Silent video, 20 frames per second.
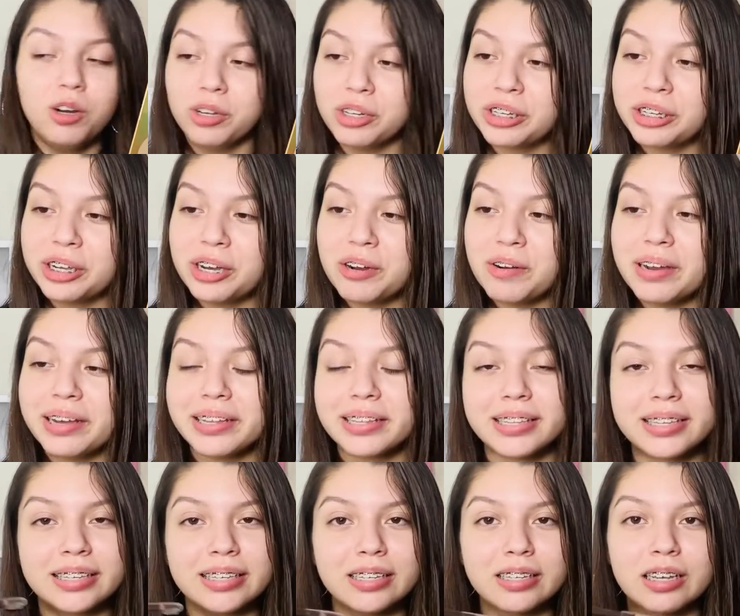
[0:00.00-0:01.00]
Also,
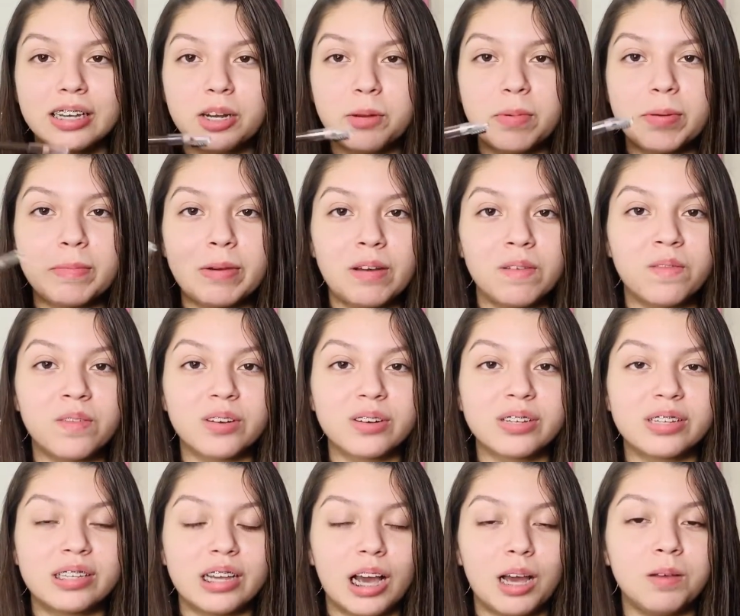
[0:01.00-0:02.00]
it's gonna be my
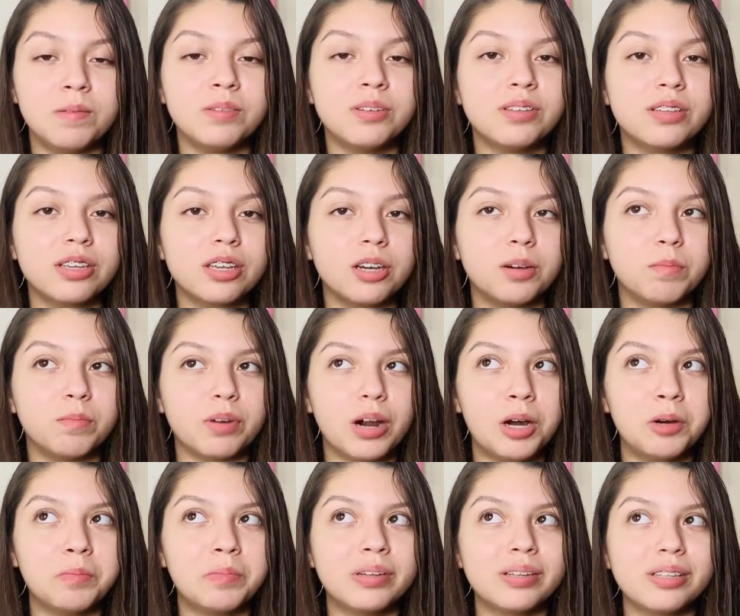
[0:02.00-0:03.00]
first time using a
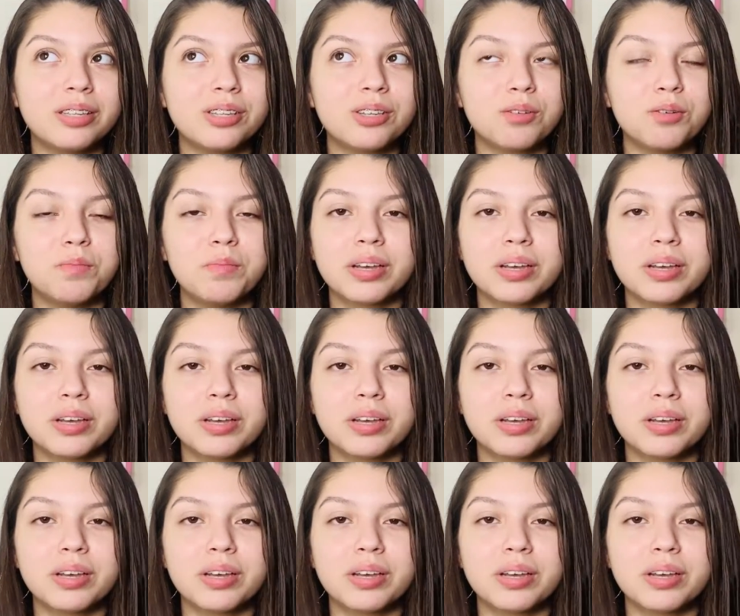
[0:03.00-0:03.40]
brow pencil,